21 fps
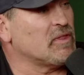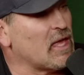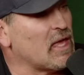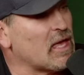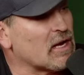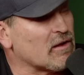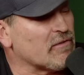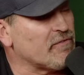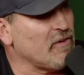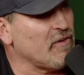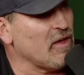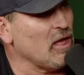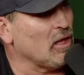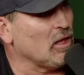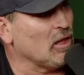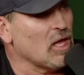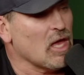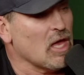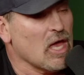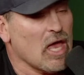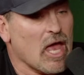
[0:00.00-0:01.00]

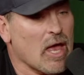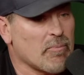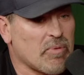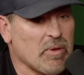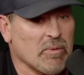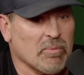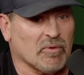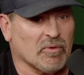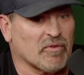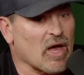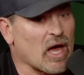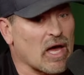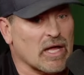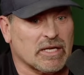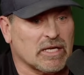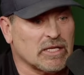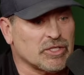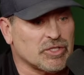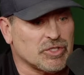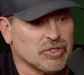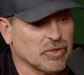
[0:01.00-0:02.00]
NFL, and people have gotten
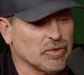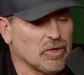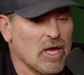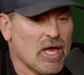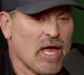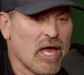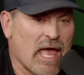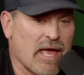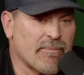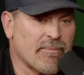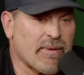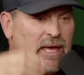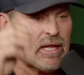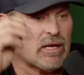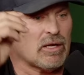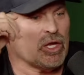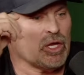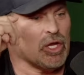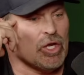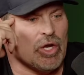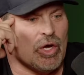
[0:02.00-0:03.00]
into, hey, man,
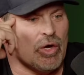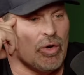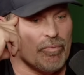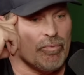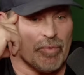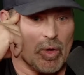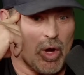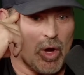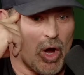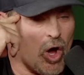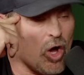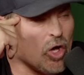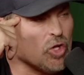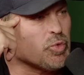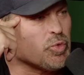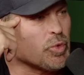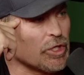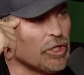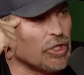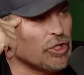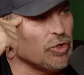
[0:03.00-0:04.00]
all we're
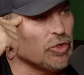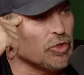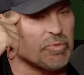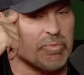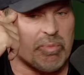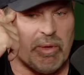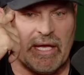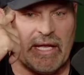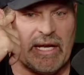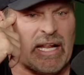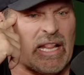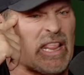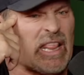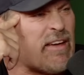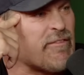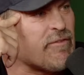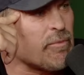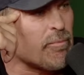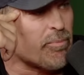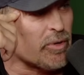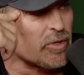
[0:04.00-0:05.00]
going to do is play an
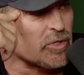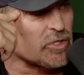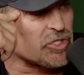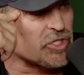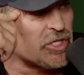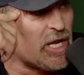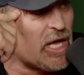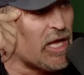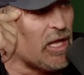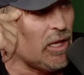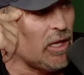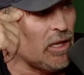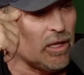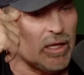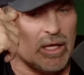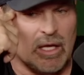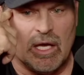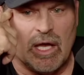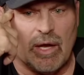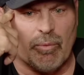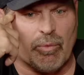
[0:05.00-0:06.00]
11 personnel,
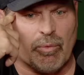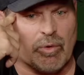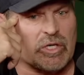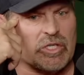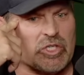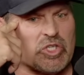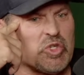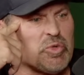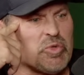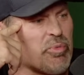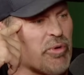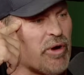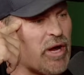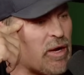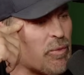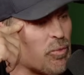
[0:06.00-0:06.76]
and we're going to spread, and